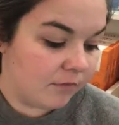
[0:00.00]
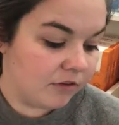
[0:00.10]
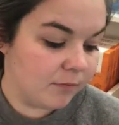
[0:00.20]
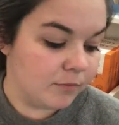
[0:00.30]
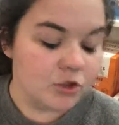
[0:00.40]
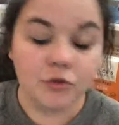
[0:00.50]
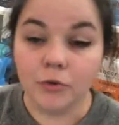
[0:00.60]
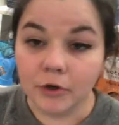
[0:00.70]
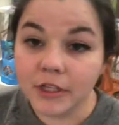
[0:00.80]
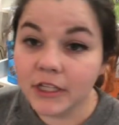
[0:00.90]
some
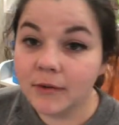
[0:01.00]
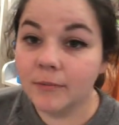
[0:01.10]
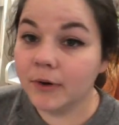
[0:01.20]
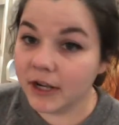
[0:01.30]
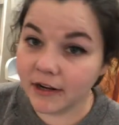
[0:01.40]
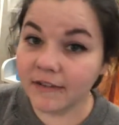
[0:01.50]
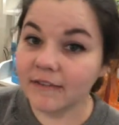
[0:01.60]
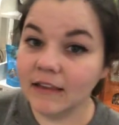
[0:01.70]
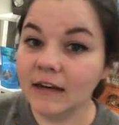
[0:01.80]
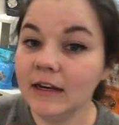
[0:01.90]
petroleum
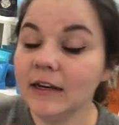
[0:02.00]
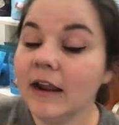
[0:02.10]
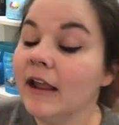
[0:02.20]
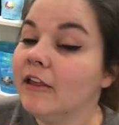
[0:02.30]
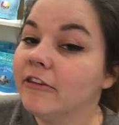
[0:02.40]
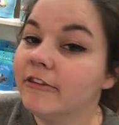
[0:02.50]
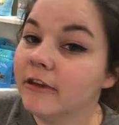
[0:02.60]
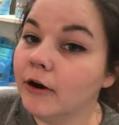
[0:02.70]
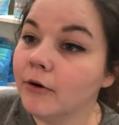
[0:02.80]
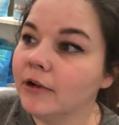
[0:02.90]
products in it.
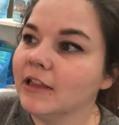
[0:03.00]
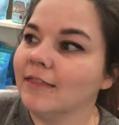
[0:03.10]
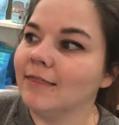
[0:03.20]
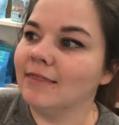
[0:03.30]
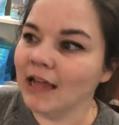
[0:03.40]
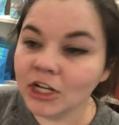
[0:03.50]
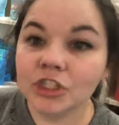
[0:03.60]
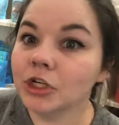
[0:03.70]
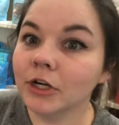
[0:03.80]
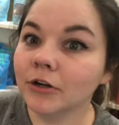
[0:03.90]
So like
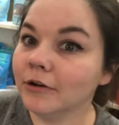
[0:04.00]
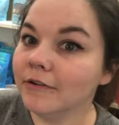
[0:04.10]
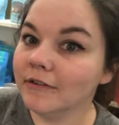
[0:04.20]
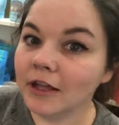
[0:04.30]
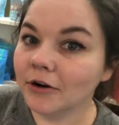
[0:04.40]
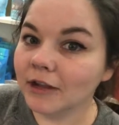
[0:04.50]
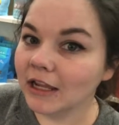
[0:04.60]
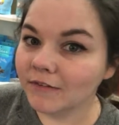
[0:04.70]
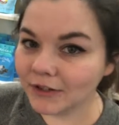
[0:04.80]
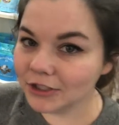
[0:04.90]
that charcoal is not
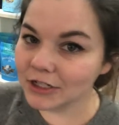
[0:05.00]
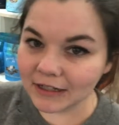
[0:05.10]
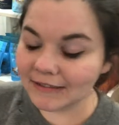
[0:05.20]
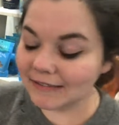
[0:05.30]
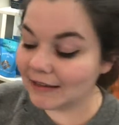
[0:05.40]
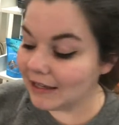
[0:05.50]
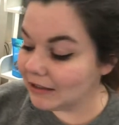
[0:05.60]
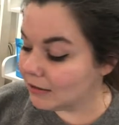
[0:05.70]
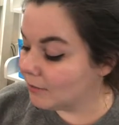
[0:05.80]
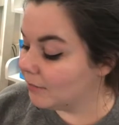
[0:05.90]
okay for your dogs to
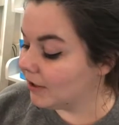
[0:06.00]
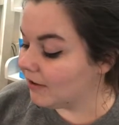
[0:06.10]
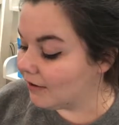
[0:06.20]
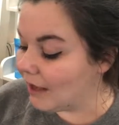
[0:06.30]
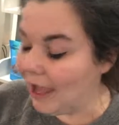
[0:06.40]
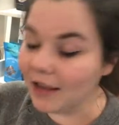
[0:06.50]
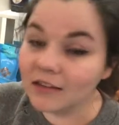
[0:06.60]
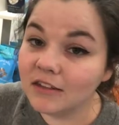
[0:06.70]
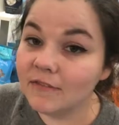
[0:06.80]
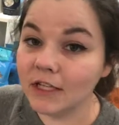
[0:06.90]
eat, but
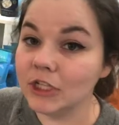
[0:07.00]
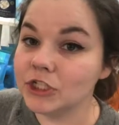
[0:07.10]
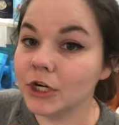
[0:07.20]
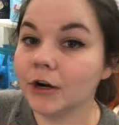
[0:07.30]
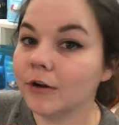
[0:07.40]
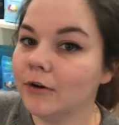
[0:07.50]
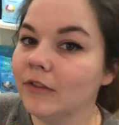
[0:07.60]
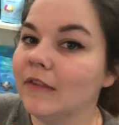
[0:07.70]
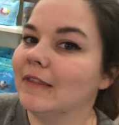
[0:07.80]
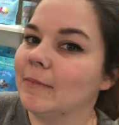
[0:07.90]
activated charcoal
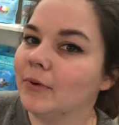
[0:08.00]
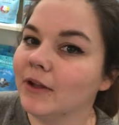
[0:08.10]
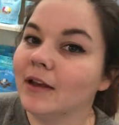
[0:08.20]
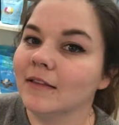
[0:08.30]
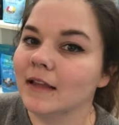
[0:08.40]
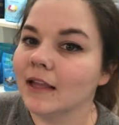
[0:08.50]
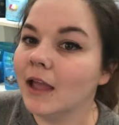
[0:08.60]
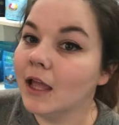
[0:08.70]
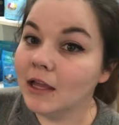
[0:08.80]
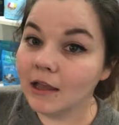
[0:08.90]
they put in like
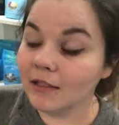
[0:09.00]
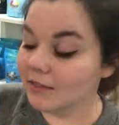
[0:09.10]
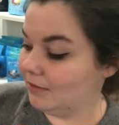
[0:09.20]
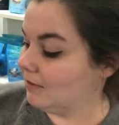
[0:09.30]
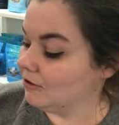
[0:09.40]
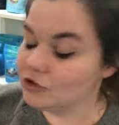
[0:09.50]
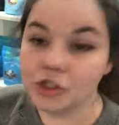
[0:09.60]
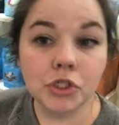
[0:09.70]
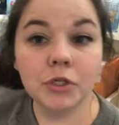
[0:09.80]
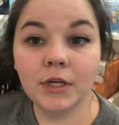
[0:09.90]

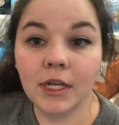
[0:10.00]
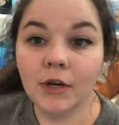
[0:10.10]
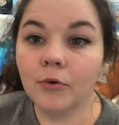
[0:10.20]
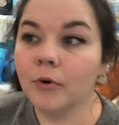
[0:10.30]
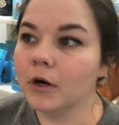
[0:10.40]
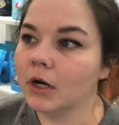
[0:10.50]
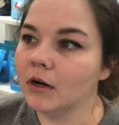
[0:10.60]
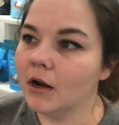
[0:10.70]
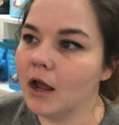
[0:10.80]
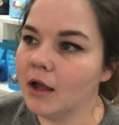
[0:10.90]
this treat,
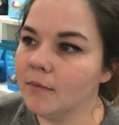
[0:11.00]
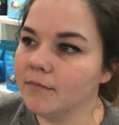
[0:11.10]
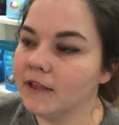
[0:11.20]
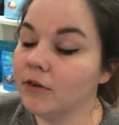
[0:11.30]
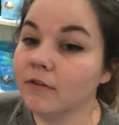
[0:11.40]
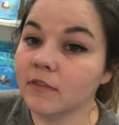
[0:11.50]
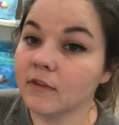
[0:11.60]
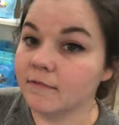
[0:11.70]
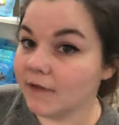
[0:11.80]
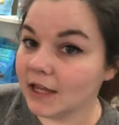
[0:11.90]
or they use at
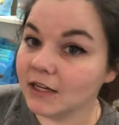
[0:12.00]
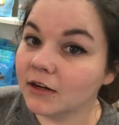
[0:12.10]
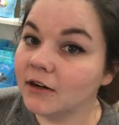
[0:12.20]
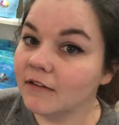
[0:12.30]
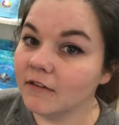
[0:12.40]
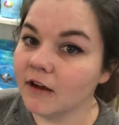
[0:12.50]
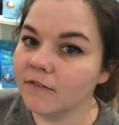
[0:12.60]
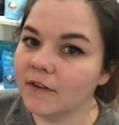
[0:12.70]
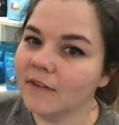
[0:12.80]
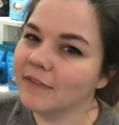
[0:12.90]
the veterinarian's
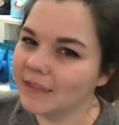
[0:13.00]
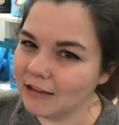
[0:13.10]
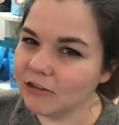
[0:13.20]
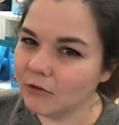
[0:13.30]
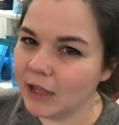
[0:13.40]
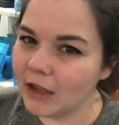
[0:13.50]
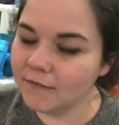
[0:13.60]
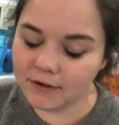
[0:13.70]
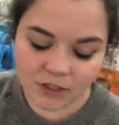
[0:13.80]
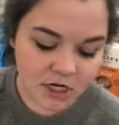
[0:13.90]
office, that's okay
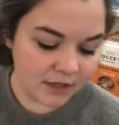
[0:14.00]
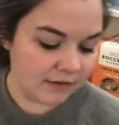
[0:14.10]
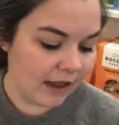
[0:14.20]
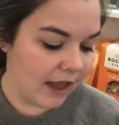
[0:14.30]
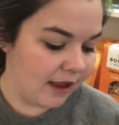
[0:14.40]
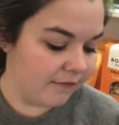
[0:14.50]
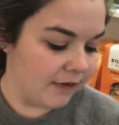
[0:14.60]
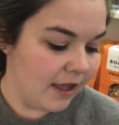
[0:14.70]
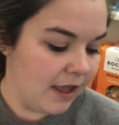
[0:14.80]
for your dog to have.